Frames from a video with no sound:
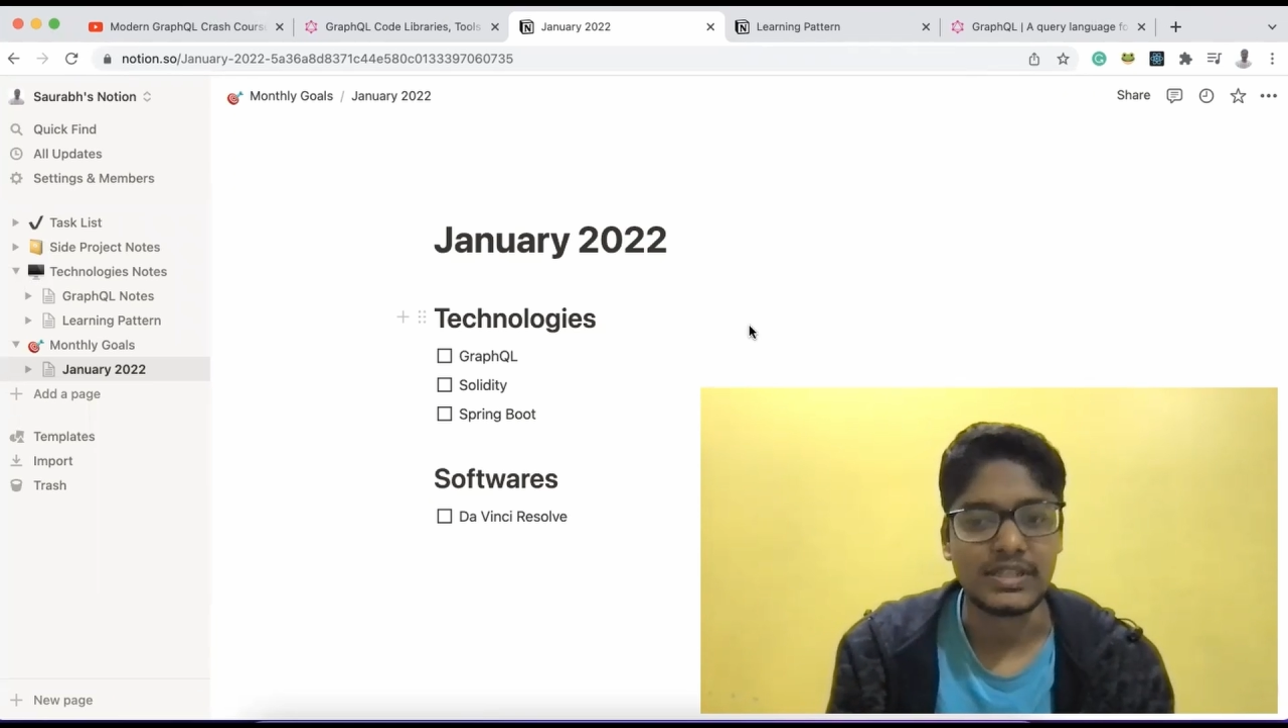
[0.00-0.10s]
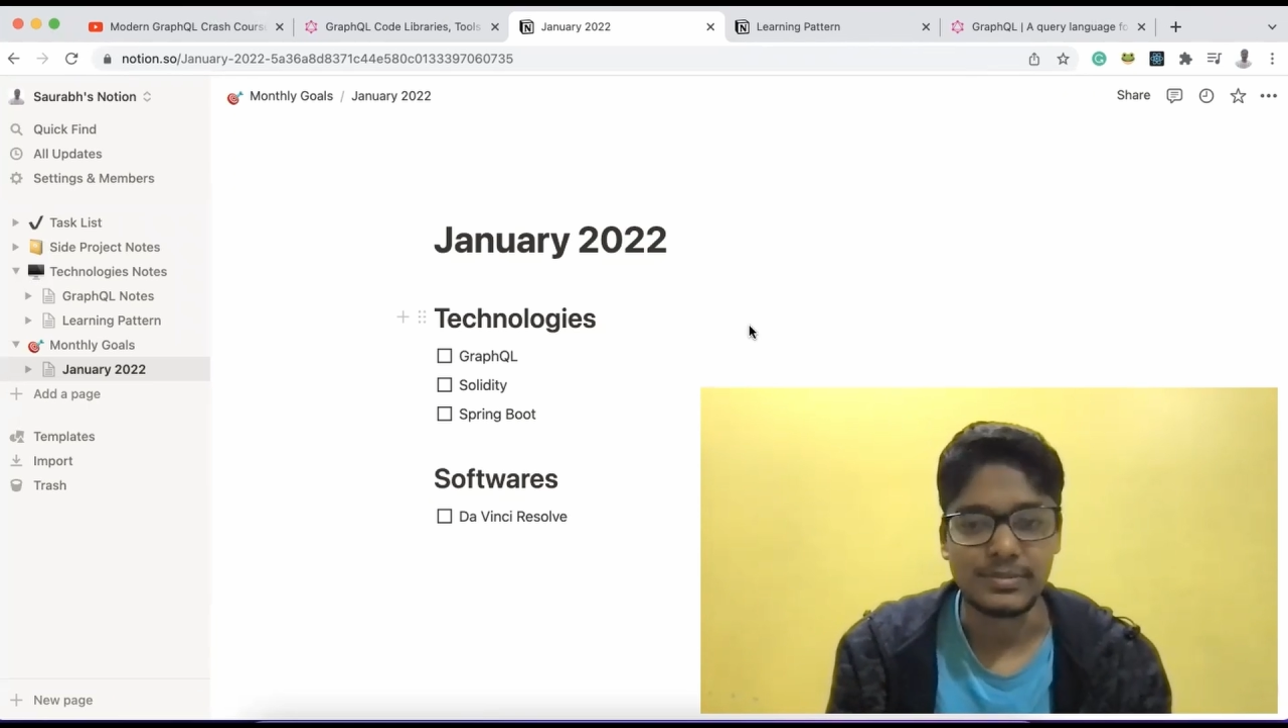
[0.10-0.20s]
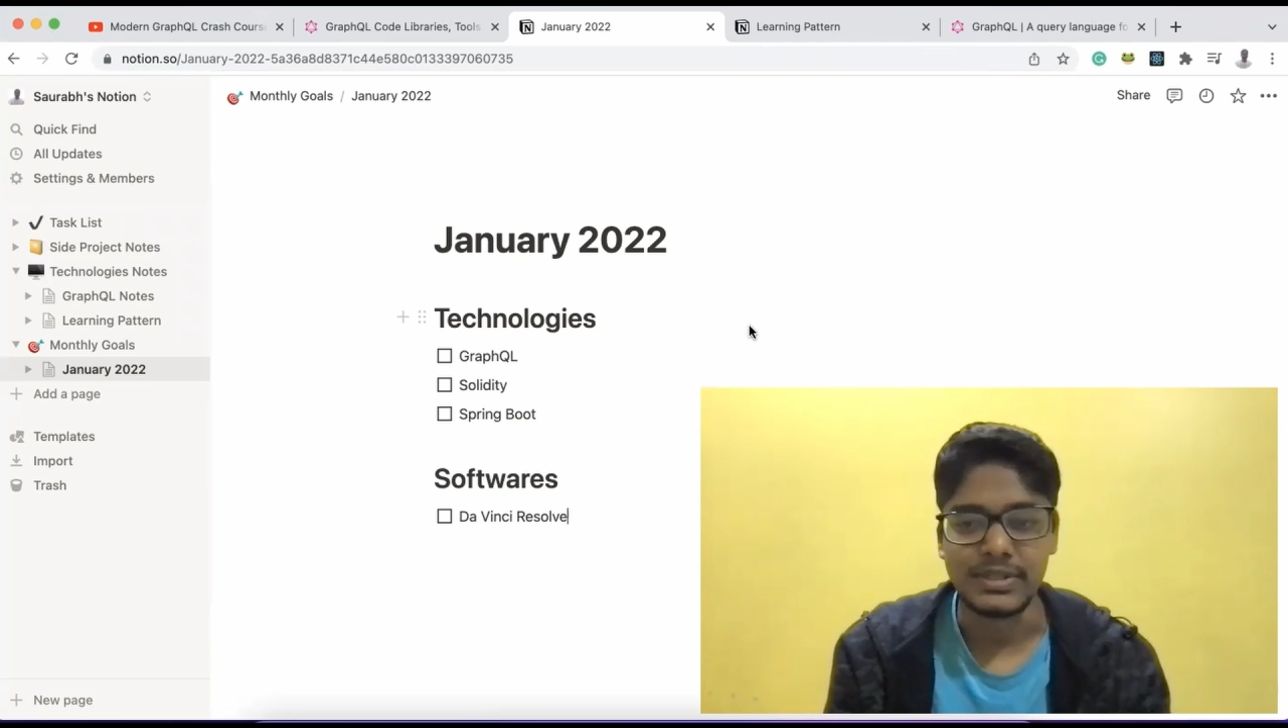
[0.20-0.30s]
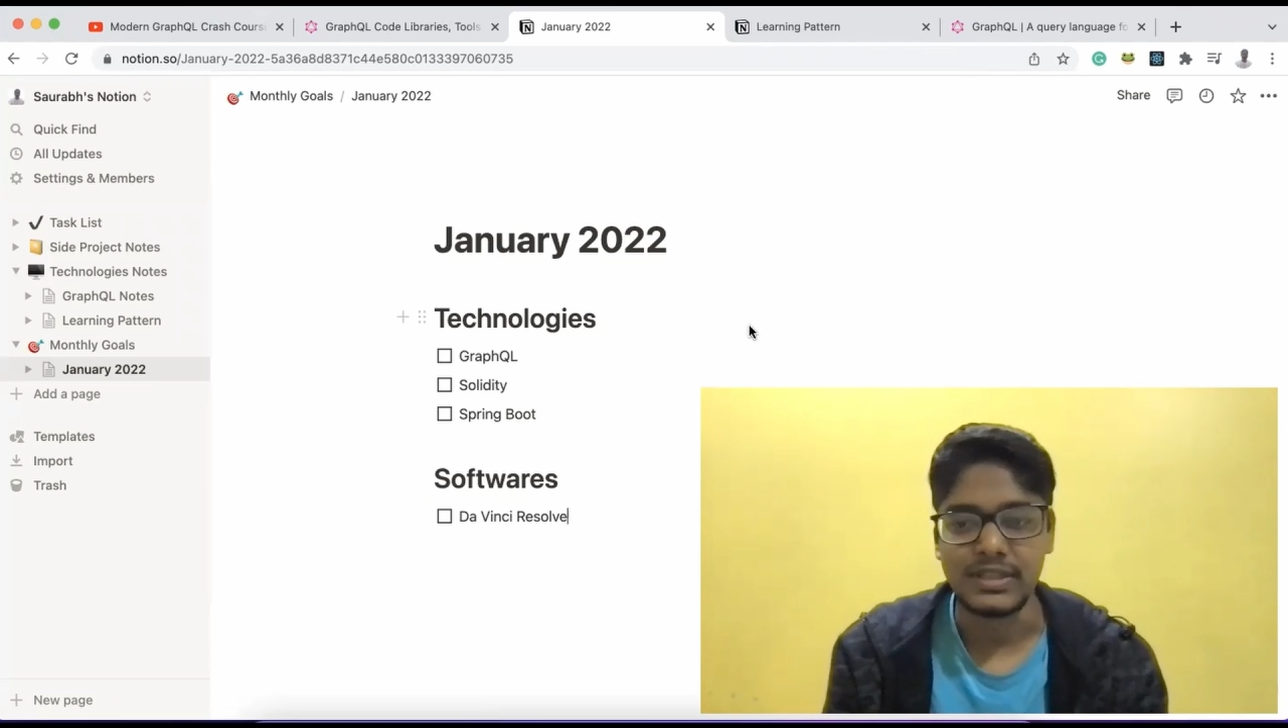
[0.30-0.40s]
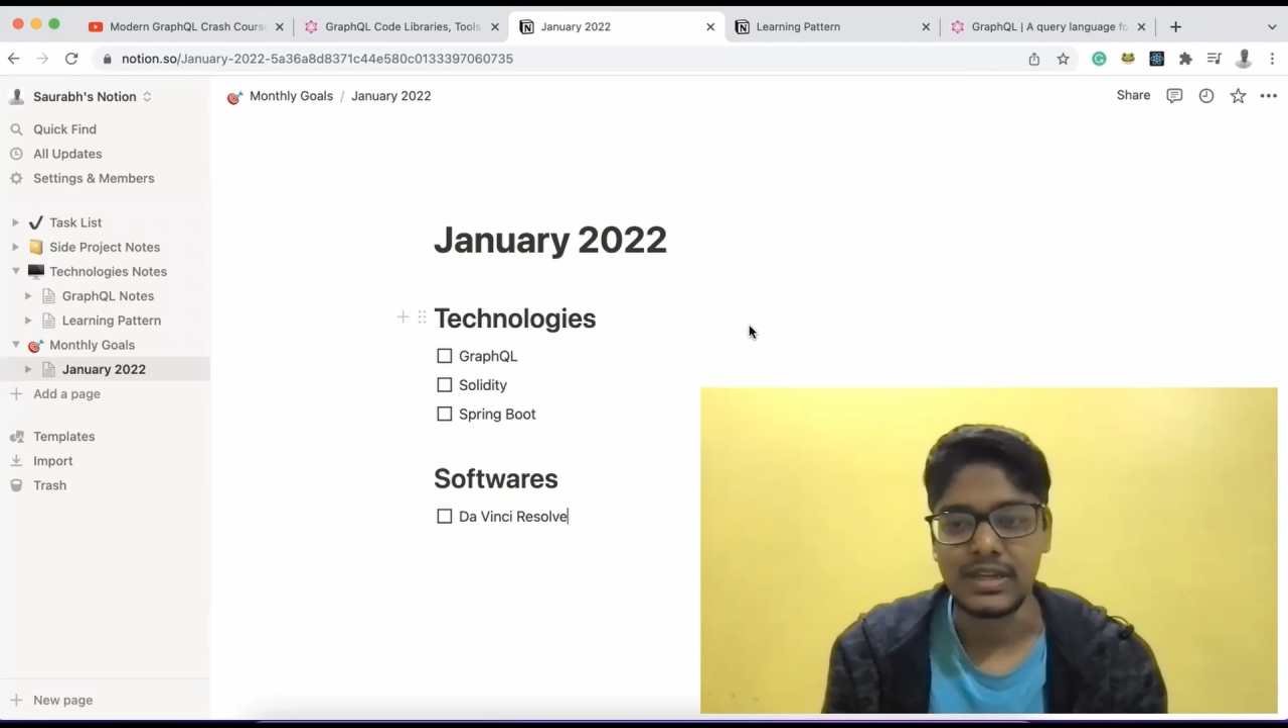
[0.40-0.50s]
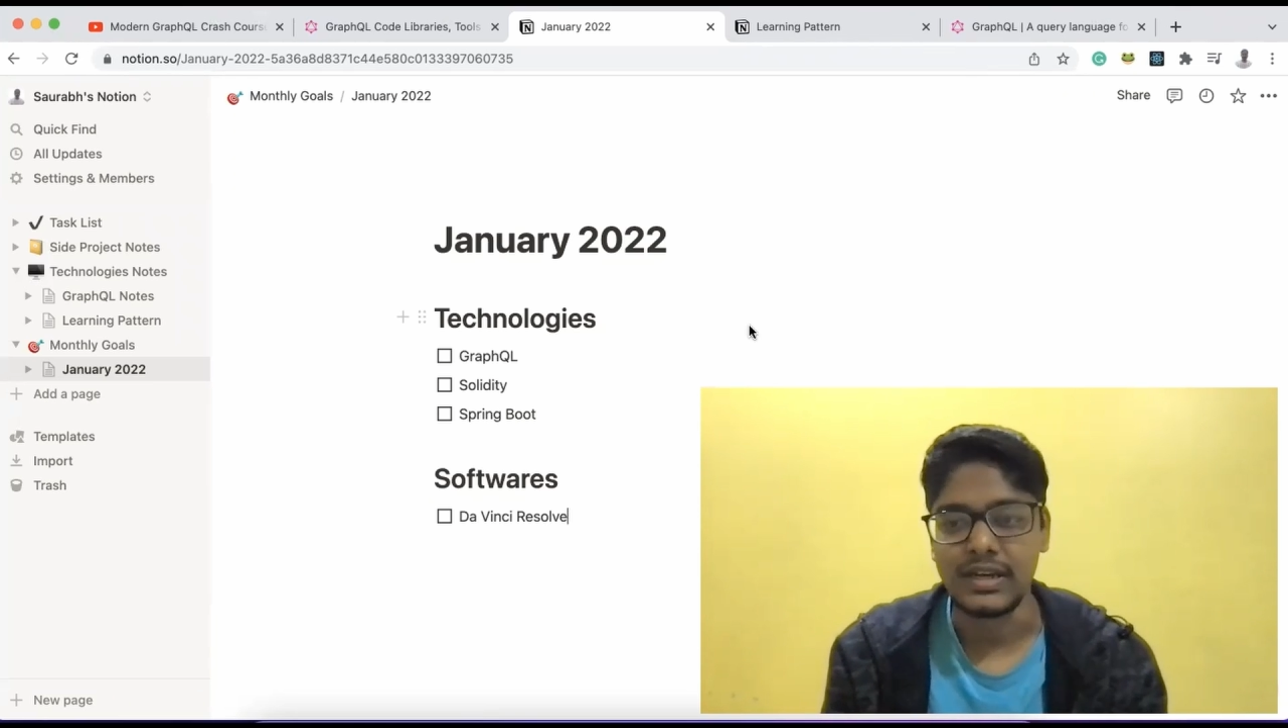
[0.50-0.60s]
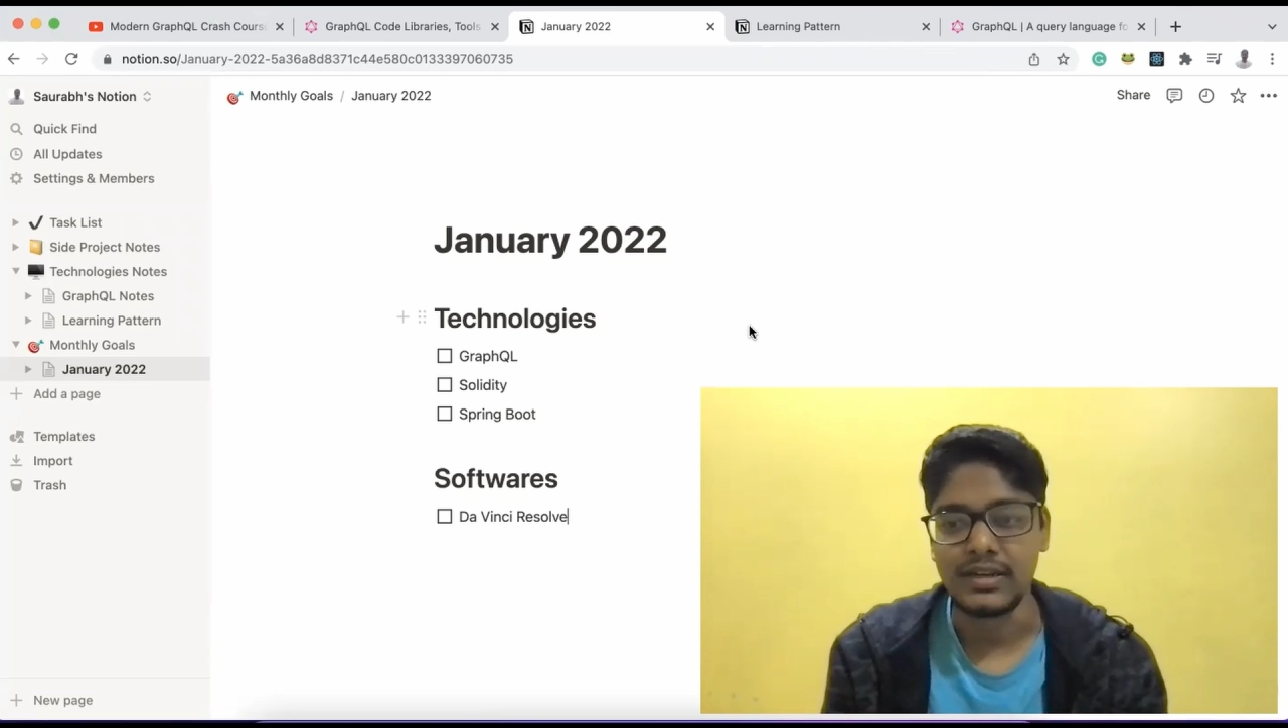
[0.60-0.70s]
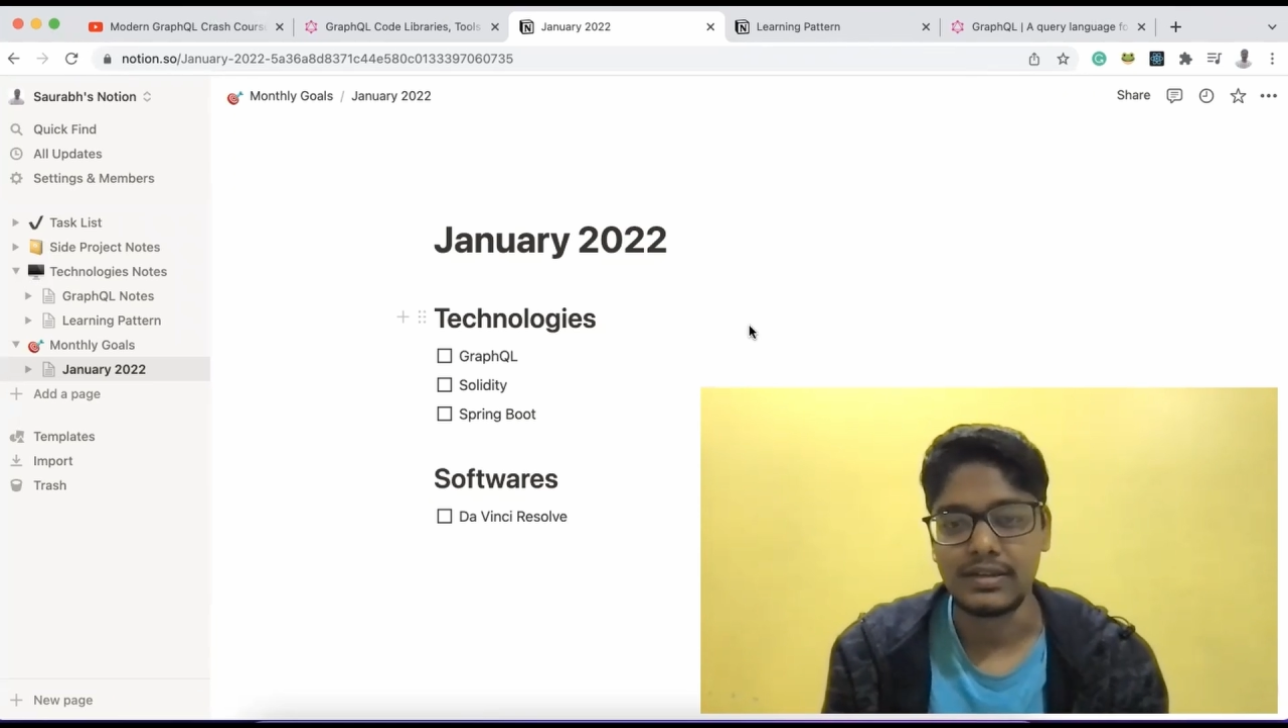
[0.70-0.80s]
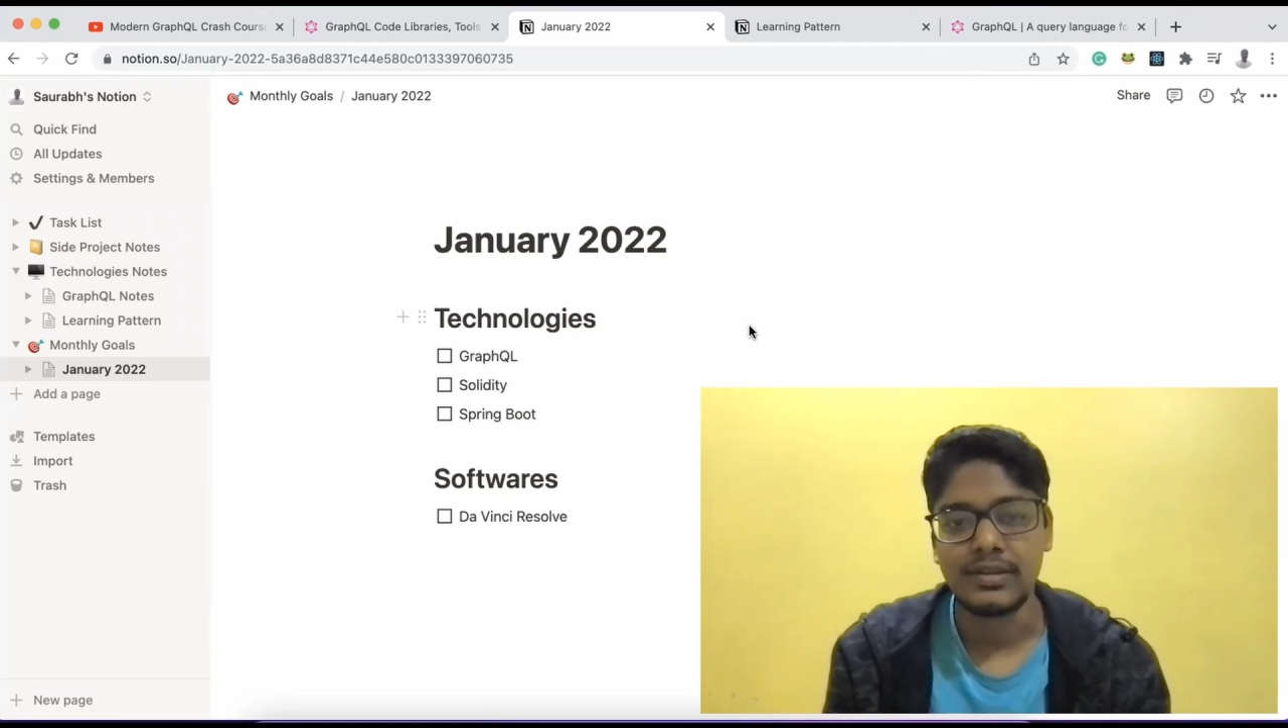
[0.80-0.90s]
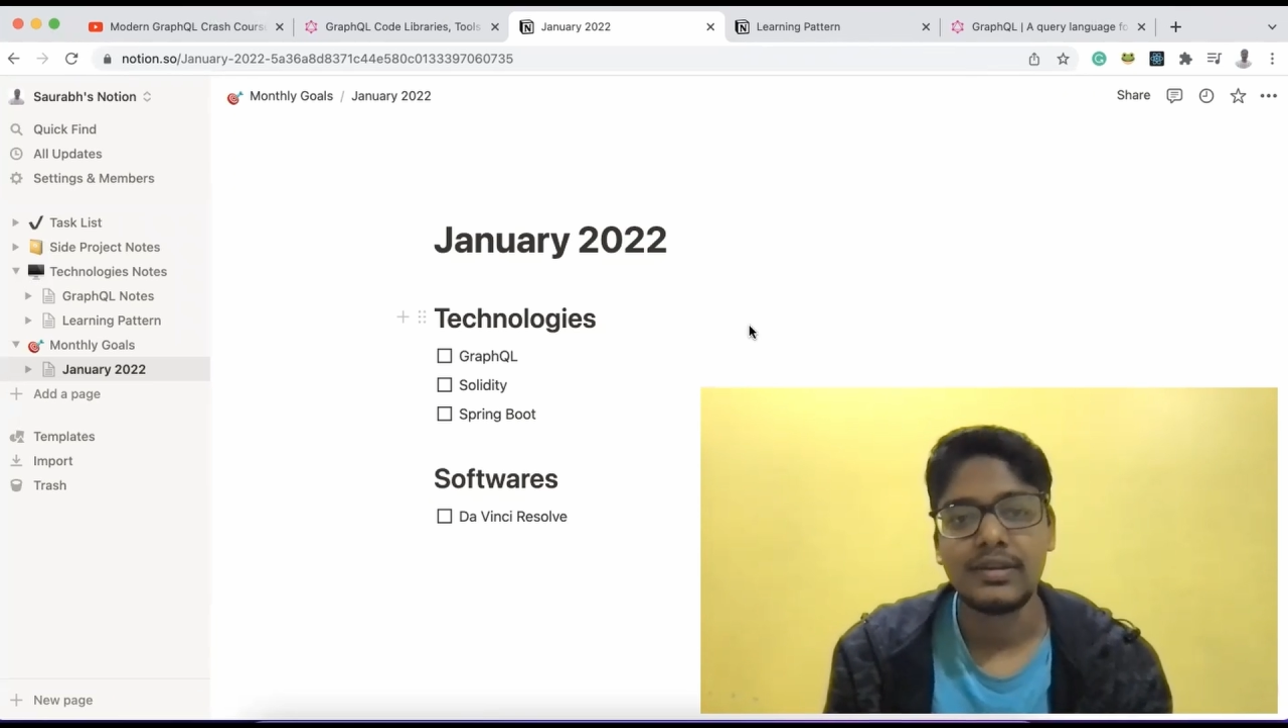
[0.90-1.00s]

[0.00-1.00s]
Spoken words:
each month and